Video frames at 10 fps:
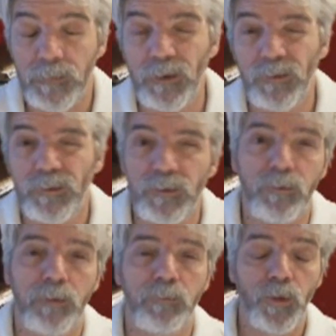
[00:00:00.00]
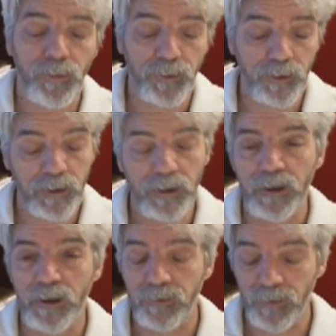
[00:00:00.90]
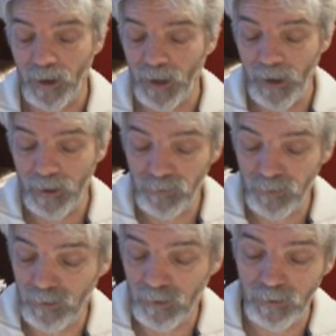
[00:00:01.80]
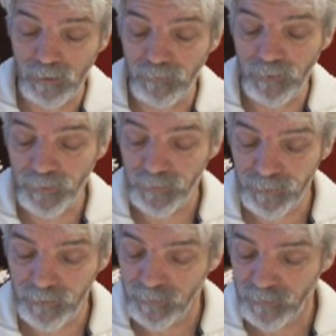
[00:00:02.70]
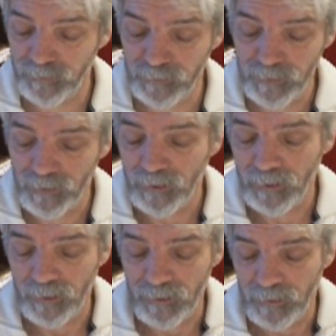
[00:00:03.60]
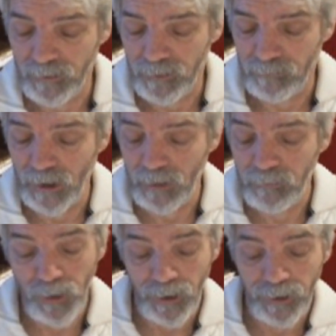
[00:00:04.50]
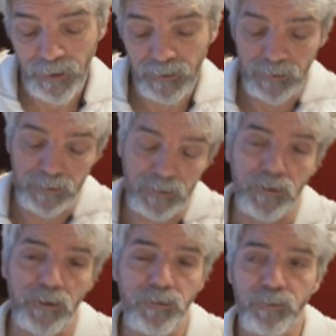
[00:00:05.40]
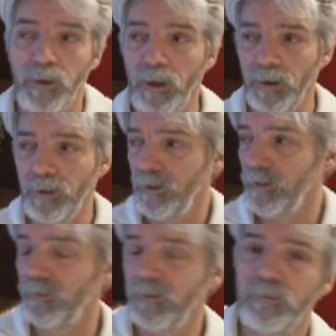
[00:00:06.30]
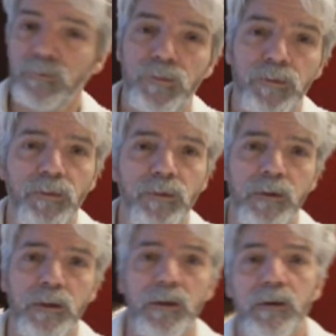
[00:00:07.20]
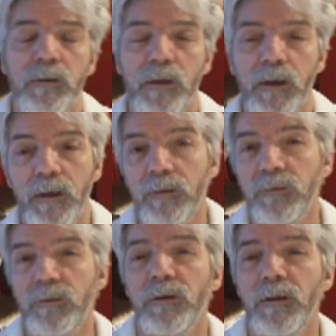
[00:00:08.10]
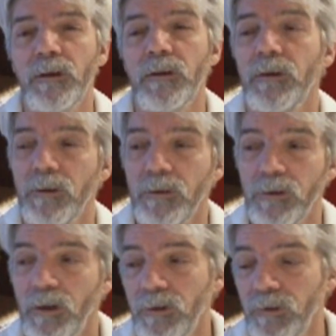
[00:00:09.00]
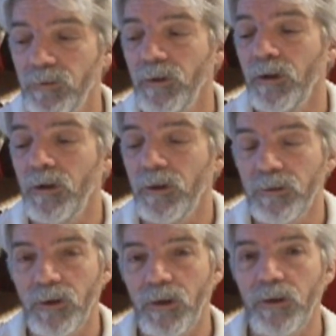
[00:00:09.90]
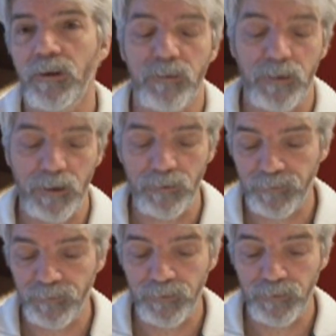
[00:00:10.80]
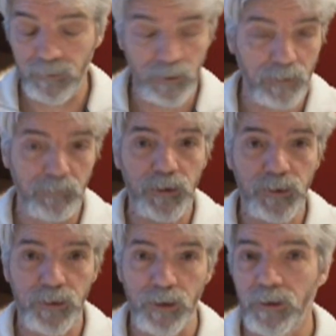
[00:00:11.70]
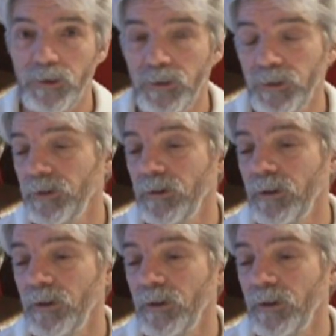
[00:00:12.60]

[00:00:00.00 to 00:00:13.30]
There's just one more thing I'd like to add to all of this. This rabbi, in this part, he seems to think that God is gone, God has left them in charge,